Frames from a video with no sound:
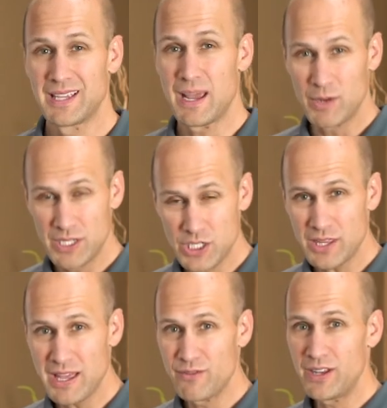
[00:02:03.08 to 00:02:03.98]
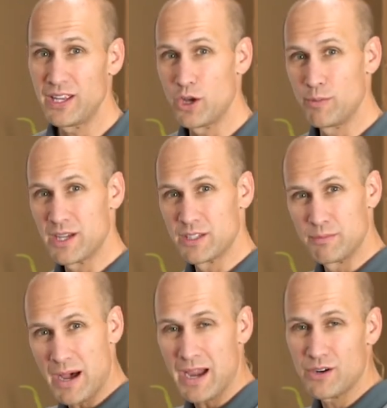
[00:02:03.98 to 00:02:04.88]
And we shot that video because
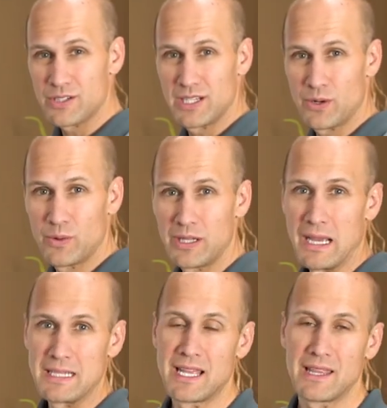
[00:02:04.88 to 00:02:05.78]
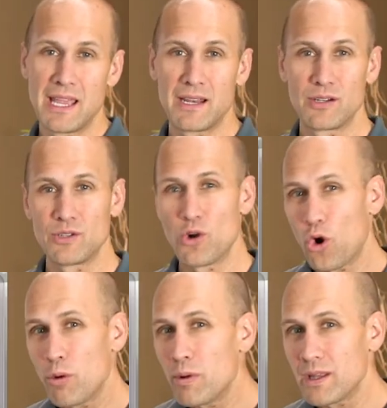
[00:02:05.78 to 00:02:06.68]
buyers need to realize that they
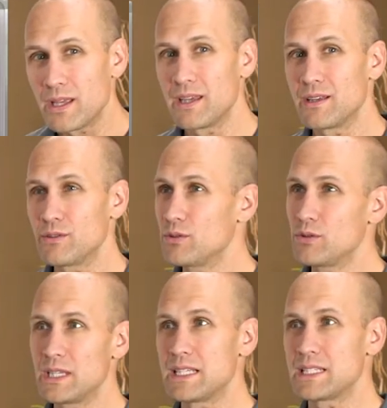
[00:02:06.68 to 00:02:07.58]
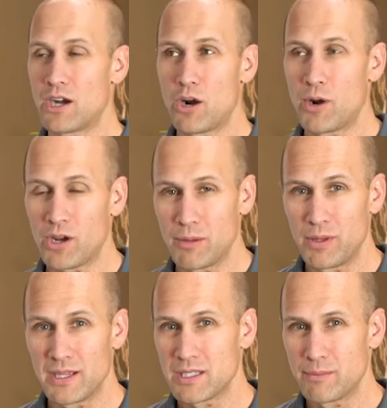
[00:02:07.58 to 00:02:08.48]
normally, at least in our
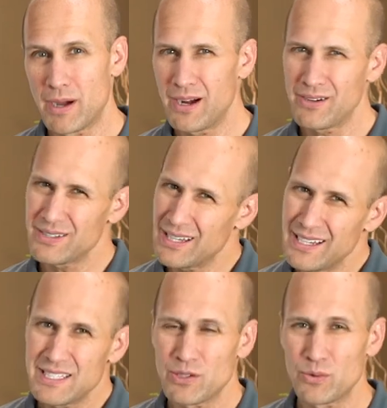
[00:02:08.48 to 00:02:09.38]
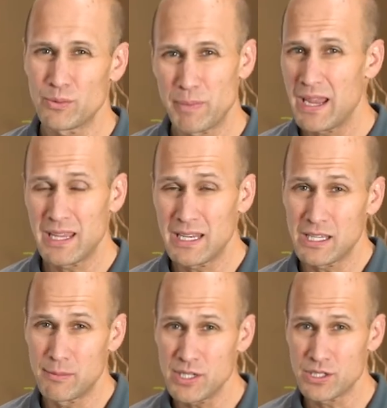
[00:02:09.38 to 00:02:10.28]
marketplace, the buyer isn't paying any
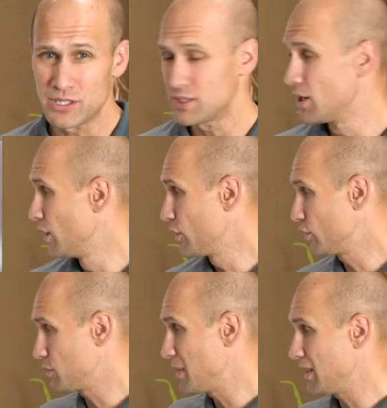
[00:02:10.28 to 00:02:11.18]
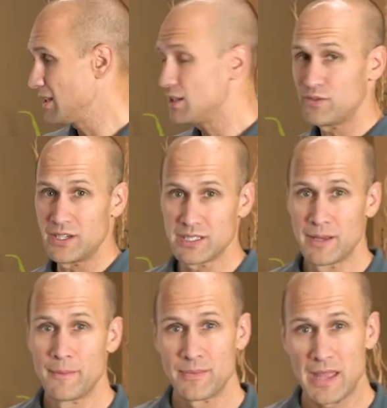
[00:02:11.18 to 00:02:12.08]
commissions. They're just paying lease fees.
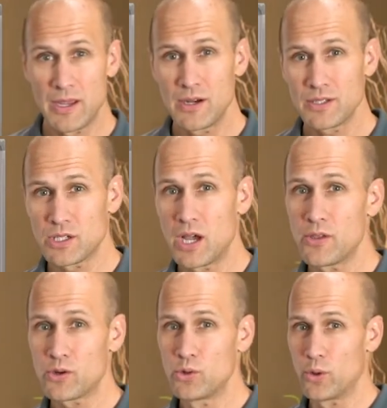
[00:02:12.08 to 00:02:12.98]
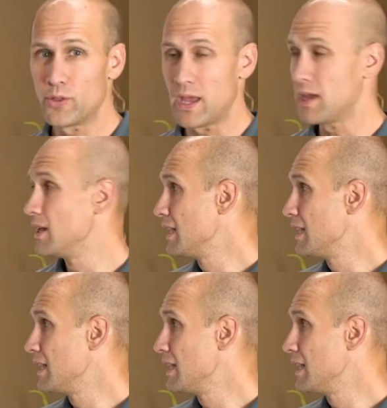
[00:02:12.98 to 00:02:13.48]
Now here's the other cool thing.